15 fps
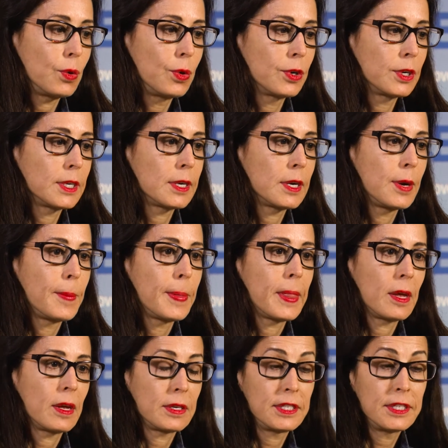on
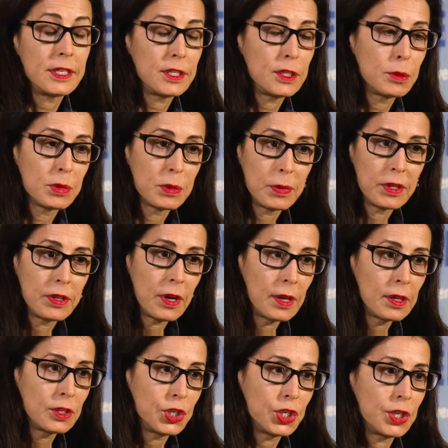uh, systems
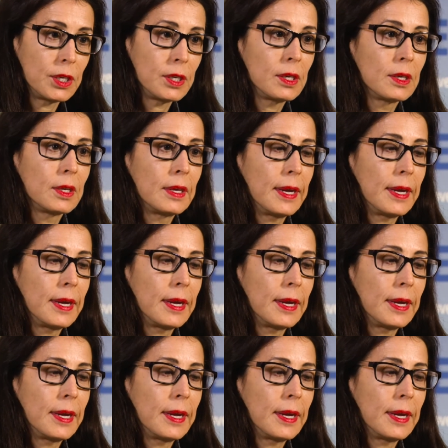pathology